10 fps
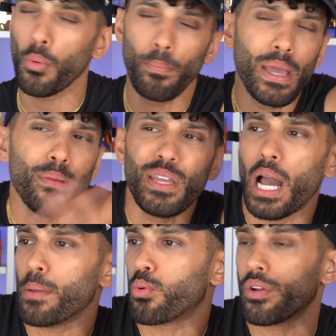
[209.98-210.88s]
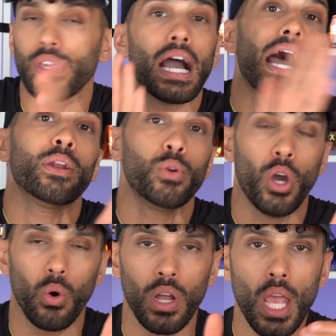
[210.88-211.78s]
maybe hype worthy, I don't
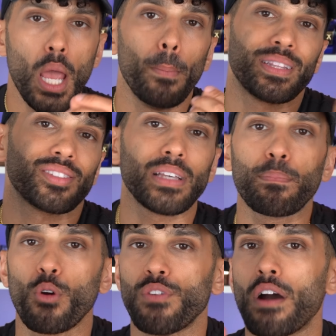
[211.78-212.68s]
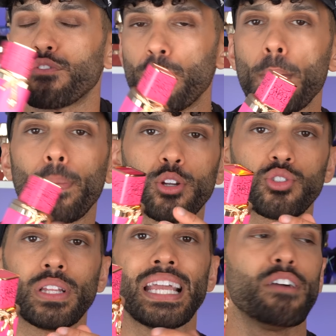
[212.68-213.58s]
know. But the scent profile for me
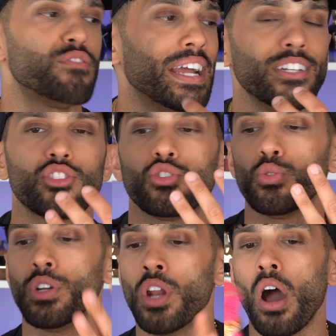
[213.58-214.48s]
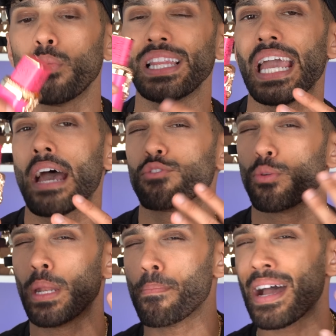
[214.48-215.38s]
personally, I find it to not really have too
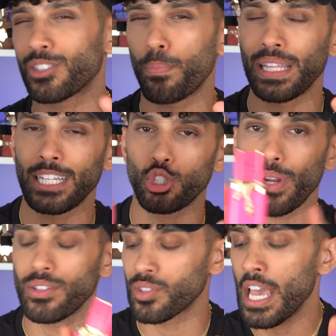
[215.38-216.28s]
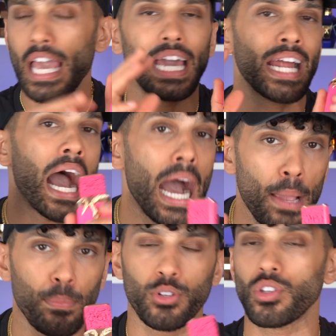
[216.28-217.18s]
many mass appealing traits. And I
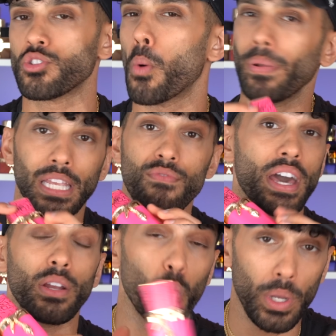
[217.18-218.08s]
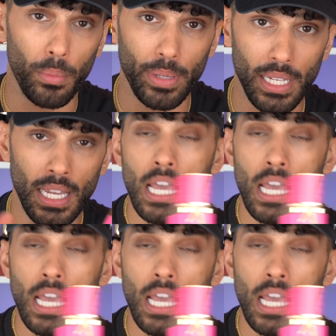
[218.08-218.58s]
personally don't believe that it will be.